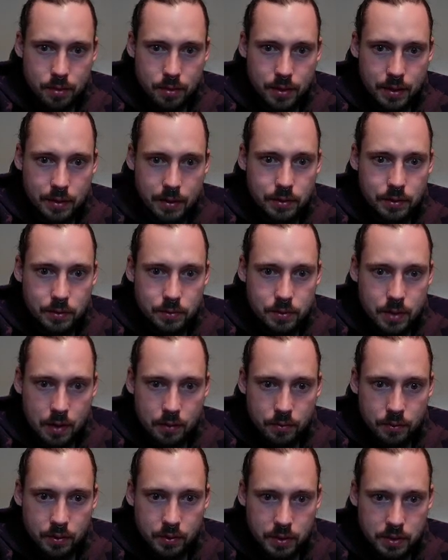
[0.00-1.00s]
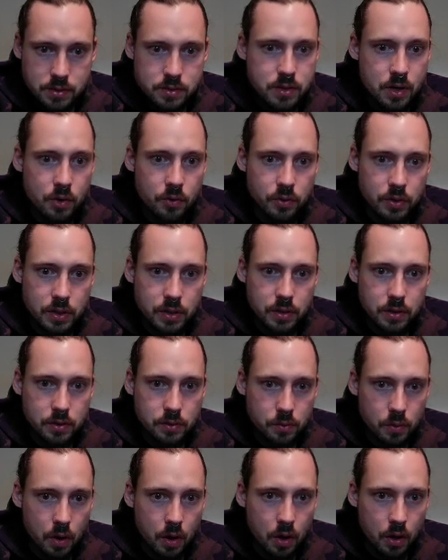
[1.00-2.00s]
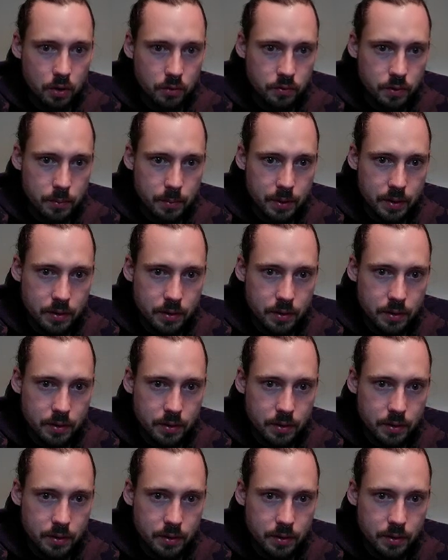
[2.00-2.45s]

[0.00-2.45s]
then you definitely don't need to do all of them.